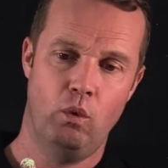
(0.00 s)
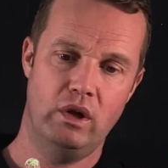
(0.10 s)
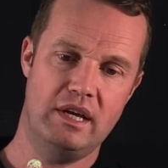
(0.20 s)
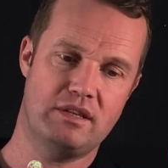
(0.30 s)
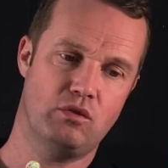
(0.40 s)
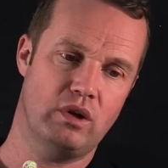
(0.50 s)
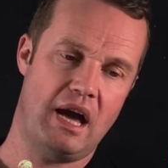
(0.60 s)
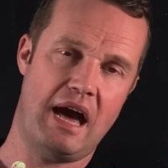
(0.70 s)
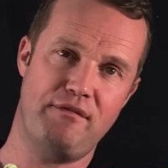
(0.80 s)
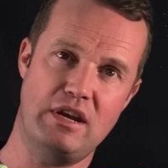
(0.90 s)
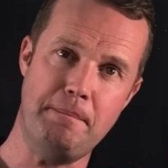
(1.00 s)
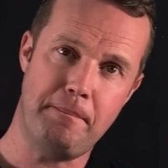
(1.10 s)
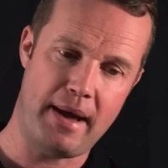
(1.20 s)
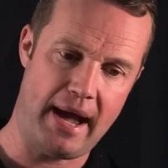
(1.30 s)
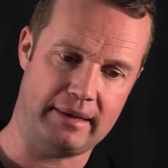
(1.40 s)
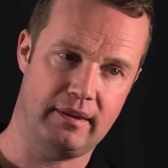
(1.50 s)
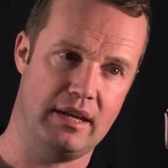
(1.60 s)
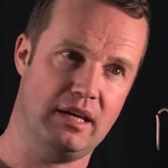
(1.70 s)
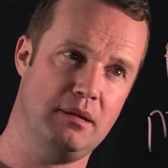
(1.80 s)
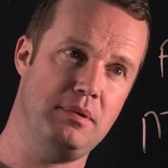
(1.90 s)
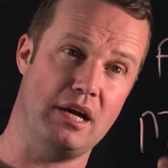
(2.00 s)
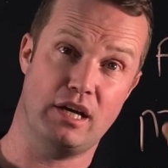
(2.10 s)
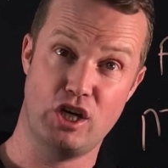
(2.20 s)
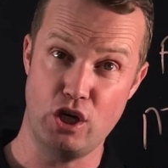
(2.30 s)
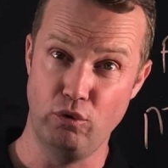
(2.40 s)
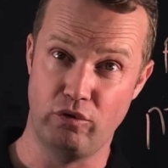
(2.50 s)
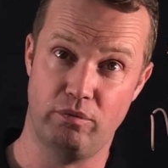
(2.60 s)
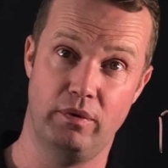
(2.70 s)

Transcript: well, it's going to have an impact, and it can be acute.